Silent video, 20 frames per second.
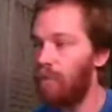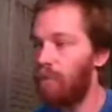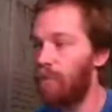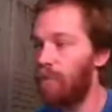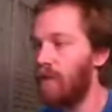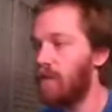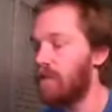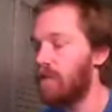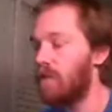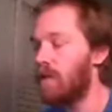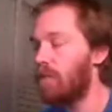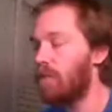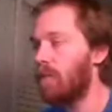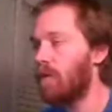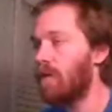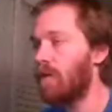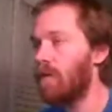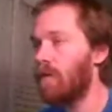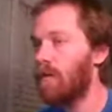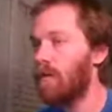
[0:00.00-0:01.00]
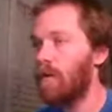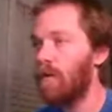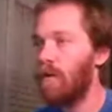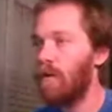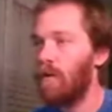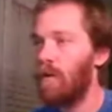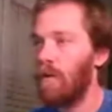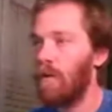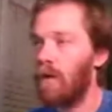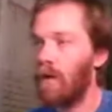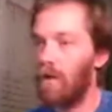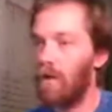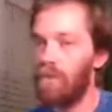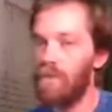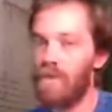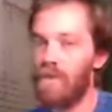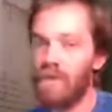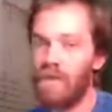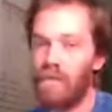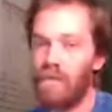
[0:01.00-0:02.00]
build number.
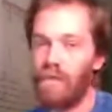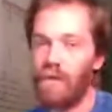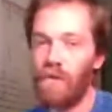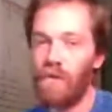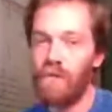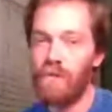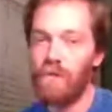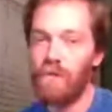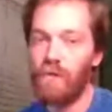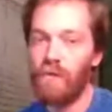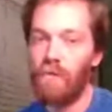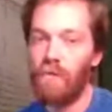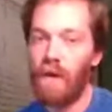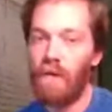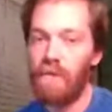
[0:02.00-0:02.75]
Stuff goes through,